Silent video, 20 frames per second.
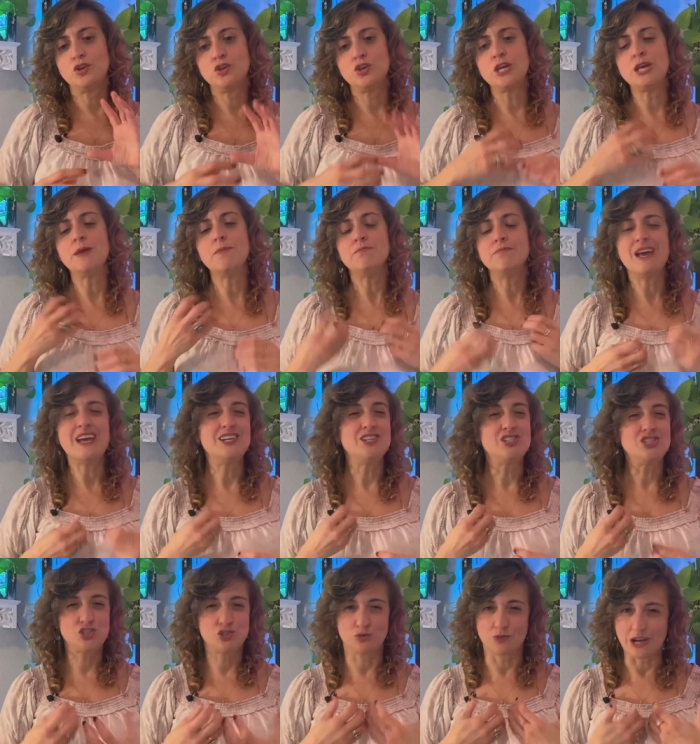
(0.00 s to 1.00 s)
it may
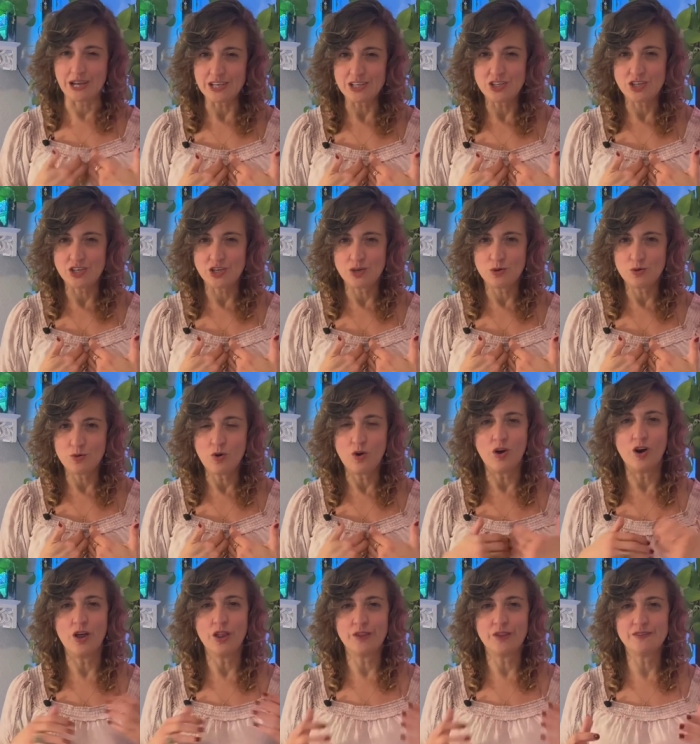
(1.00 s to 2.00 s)
strike you
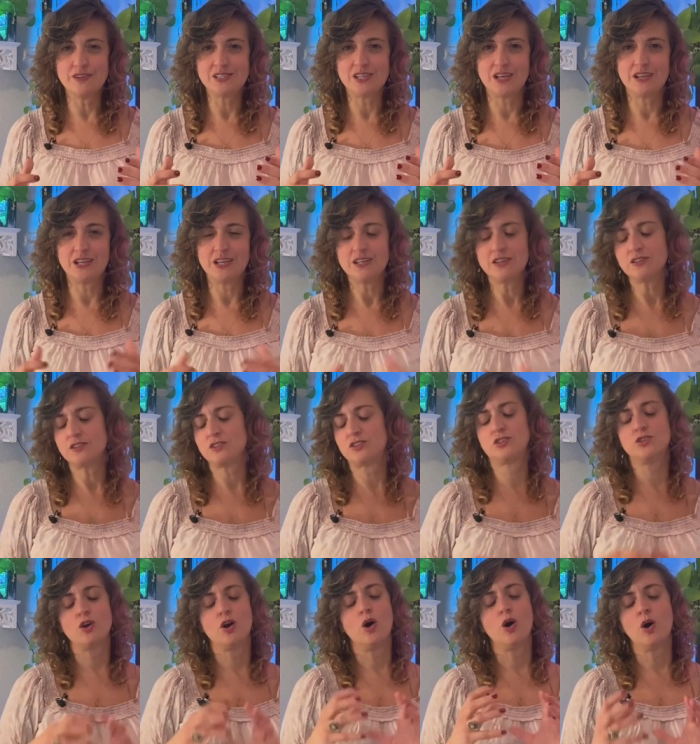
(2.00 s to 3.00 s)
all of a sudden,
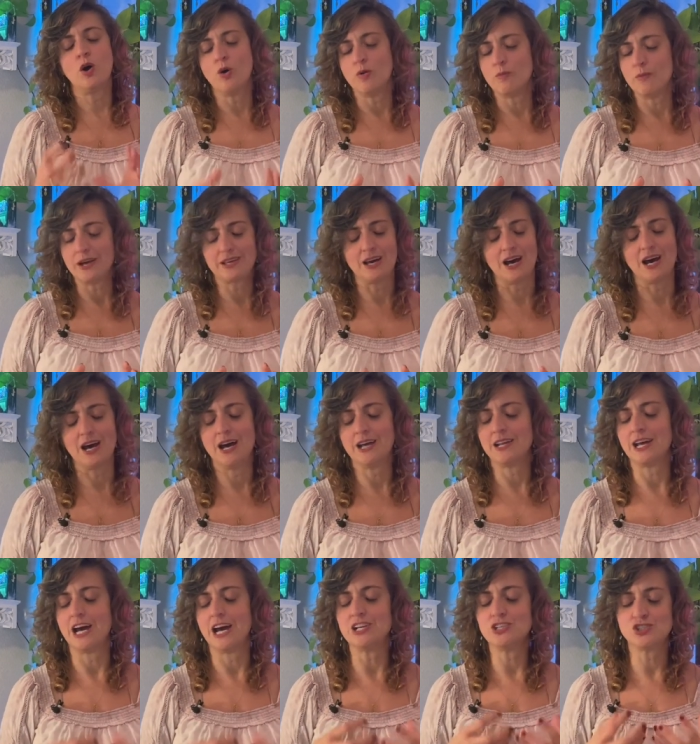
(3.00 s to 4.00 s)
oh my
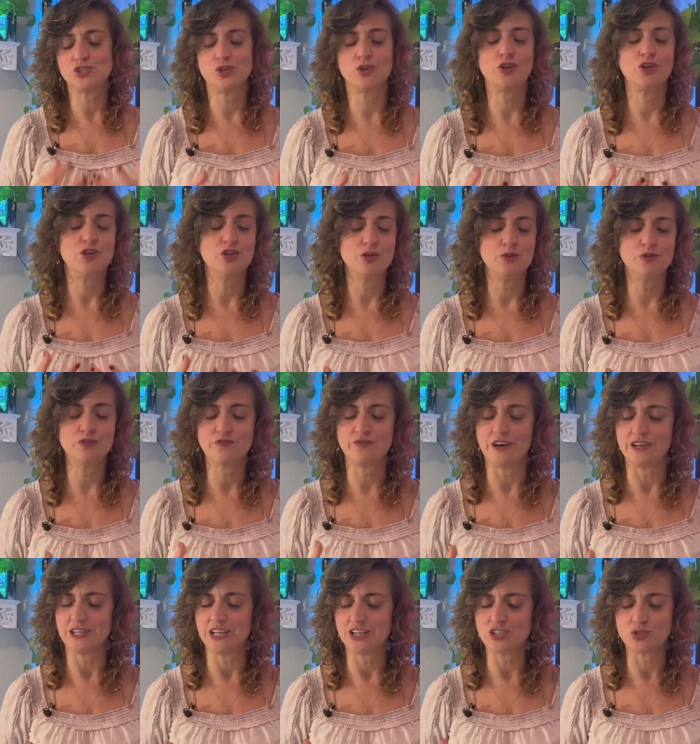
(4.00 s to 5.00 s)
god, I just took a huge
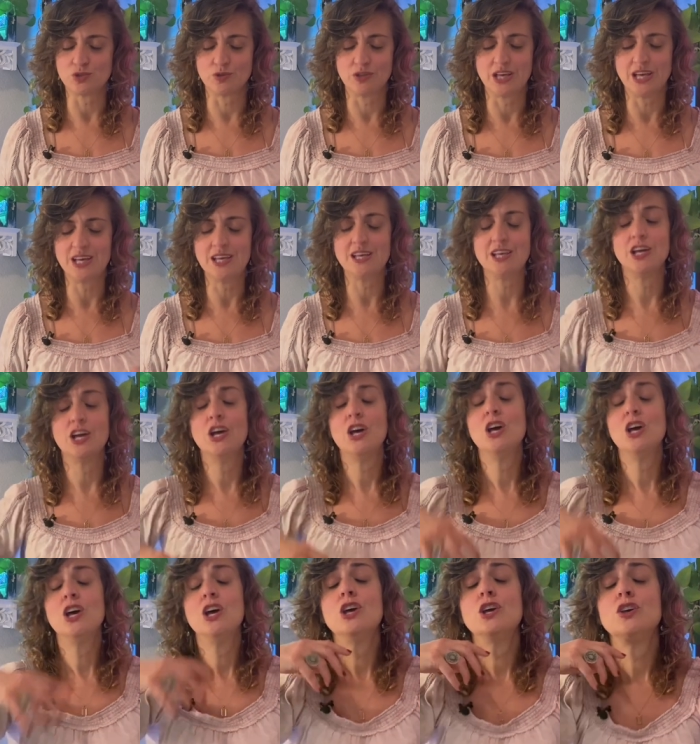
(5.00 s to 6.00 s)
financial hit.
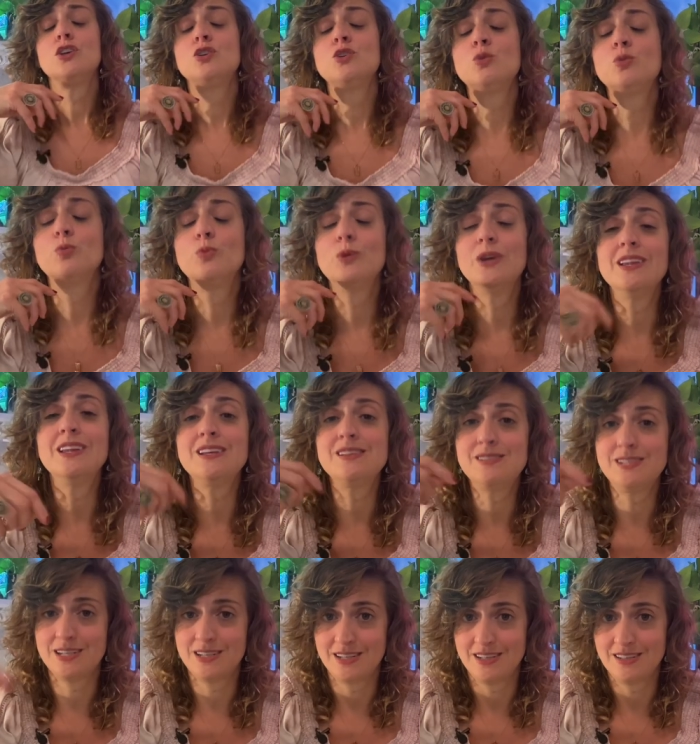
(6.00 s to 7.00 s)
You really
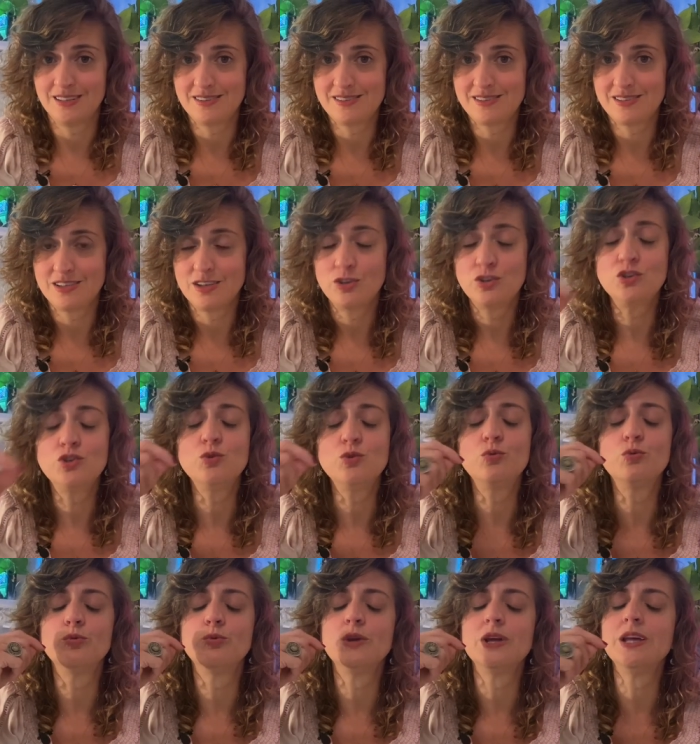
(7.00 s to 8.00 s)
didn't. You
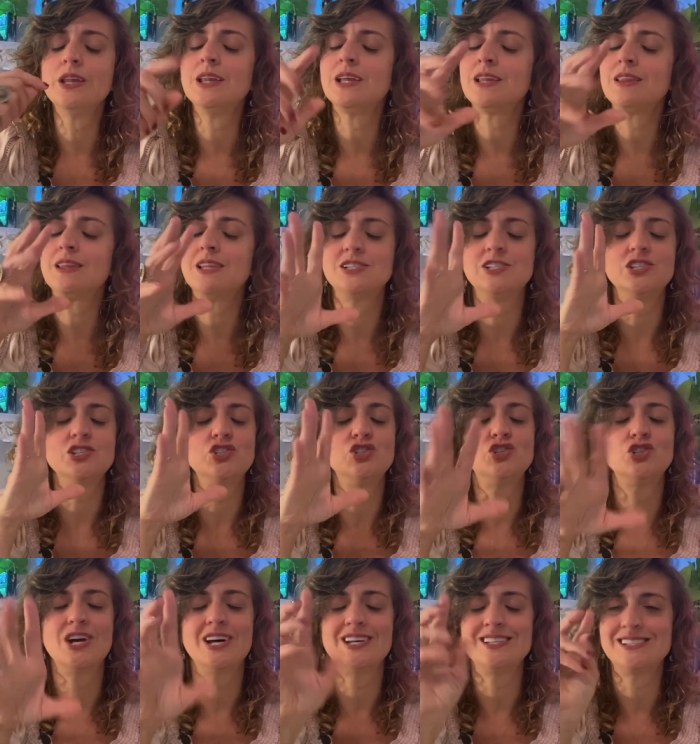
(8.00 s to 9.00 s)
really, this is
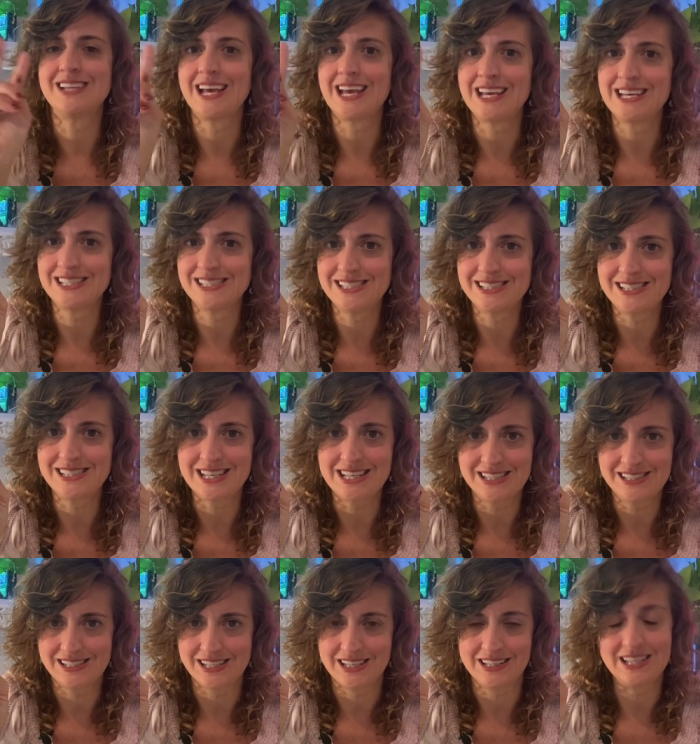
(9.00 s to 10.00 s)
just a
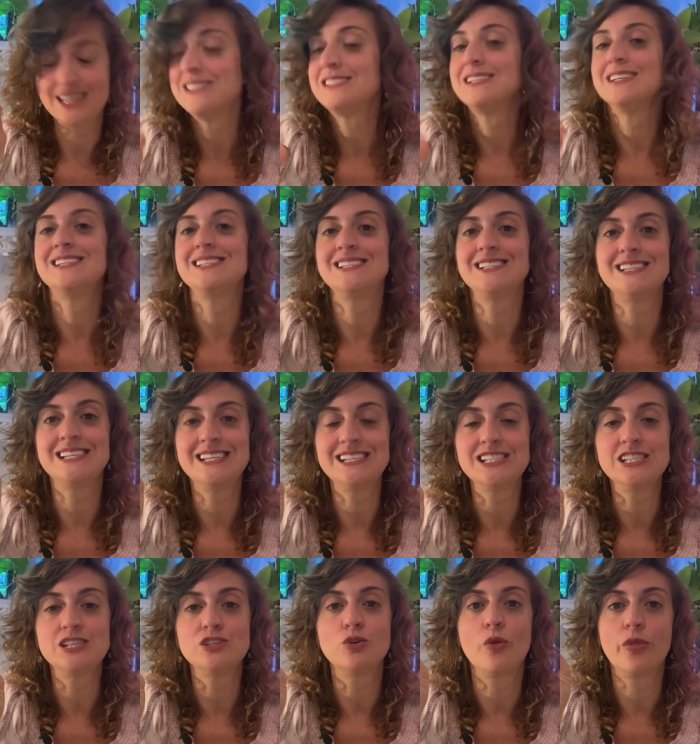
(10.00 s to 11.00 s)
season. It's a
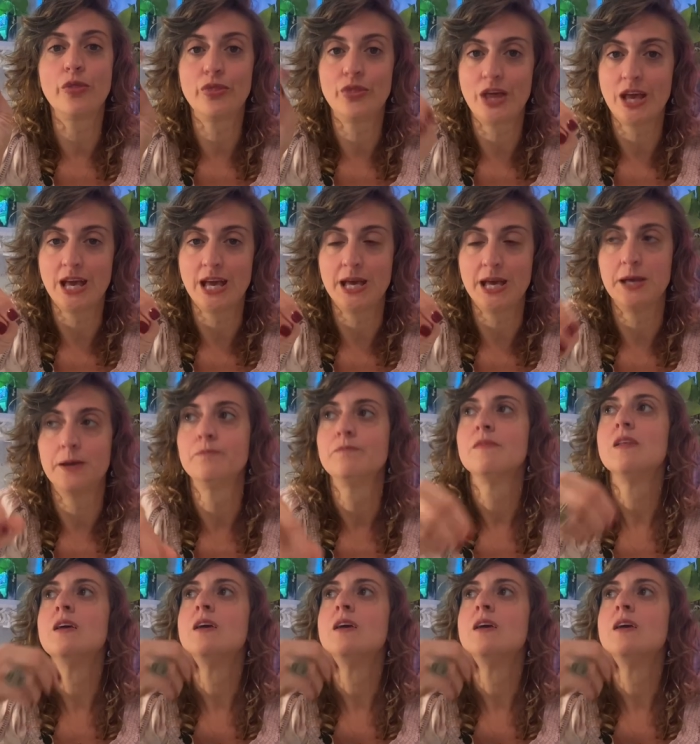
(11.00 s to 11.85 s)
seasonal thing.